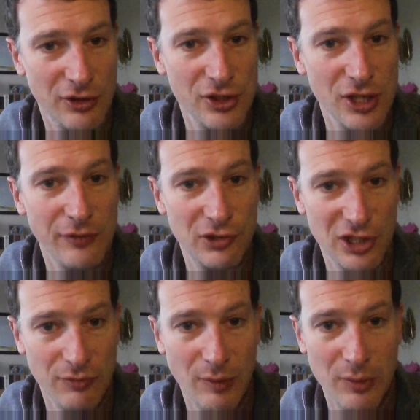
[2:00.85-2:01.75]
and the
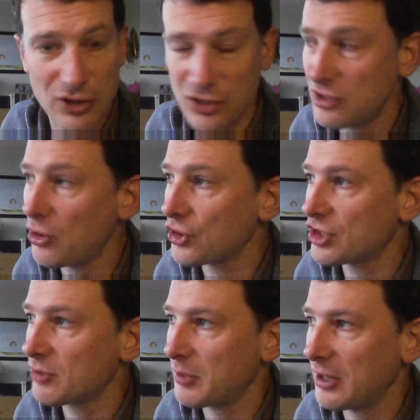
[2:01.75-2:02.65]
self-interest of my business is not
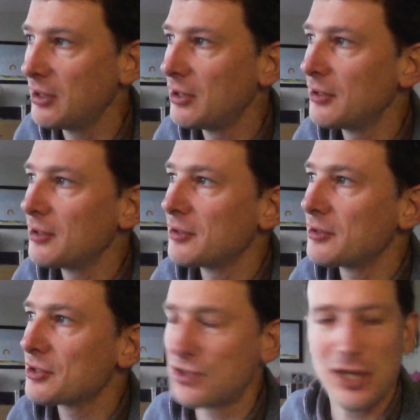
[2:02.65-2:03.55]
to be
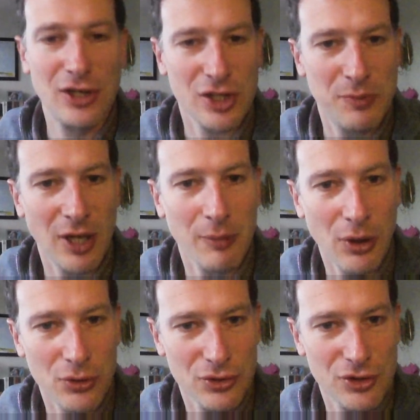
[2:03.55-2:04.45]
seen as being
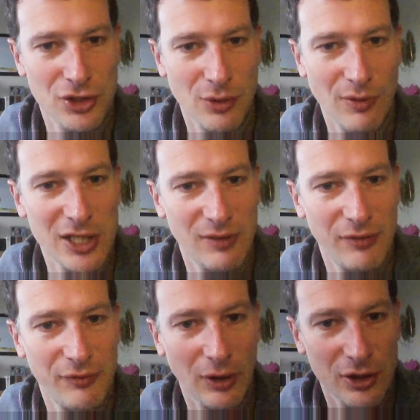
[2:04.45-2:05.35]
opposed to a
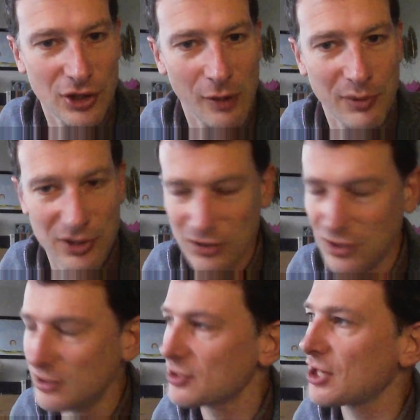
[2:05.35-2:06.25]
relatively volatile
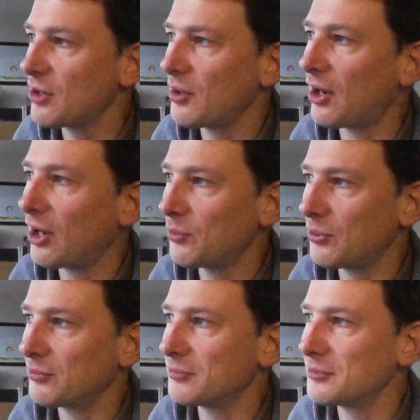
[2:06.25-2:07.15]
president. So I
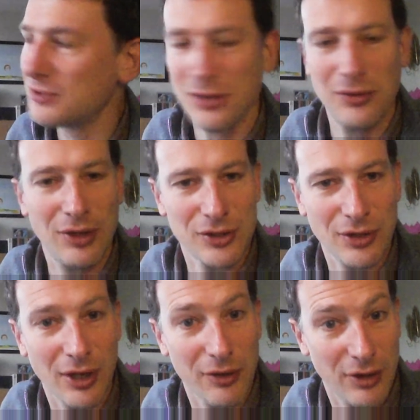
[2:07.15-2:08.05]
will do things
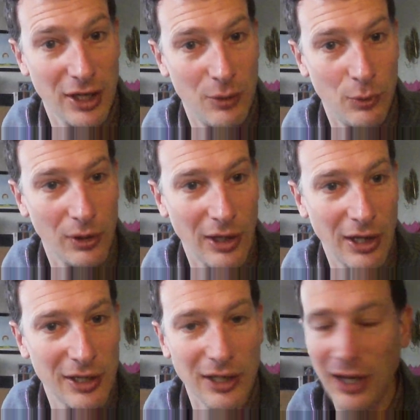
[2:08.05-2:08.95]
that I think he will
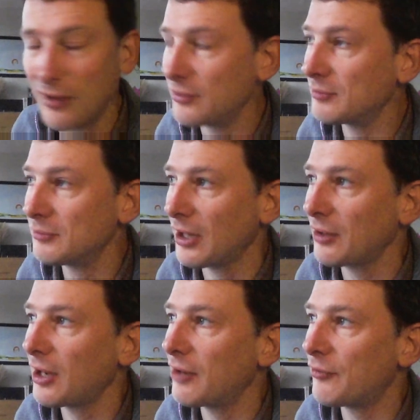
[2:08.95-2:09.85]
like and
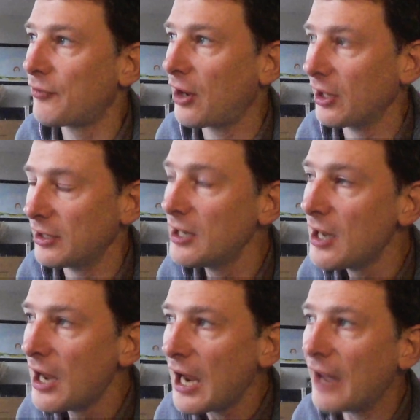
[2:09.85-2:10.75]
fine.
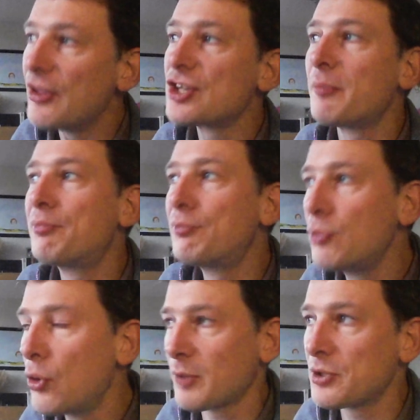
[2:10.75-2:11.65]
And there's a
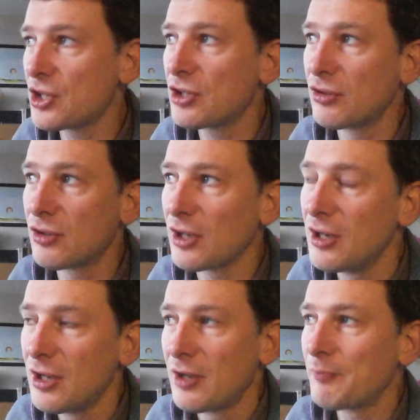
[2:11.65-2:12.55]
broader position that
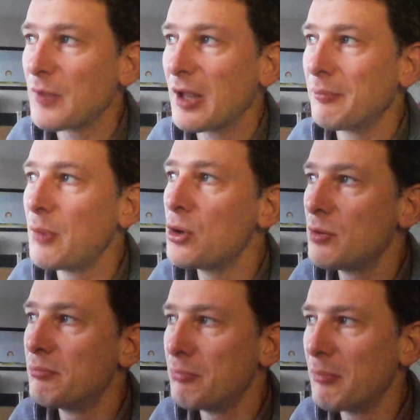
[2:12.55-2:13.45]

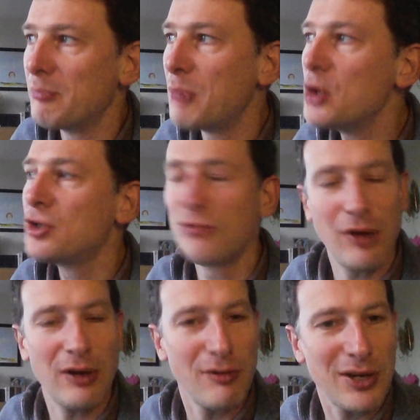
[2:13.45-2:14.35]
most
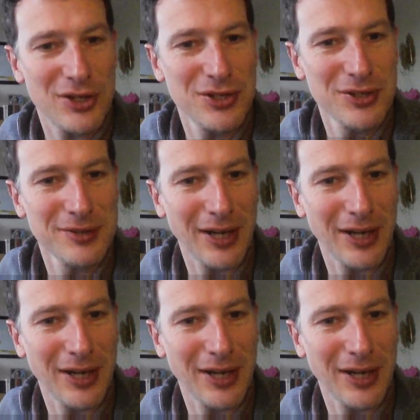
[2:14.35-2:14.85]
very rich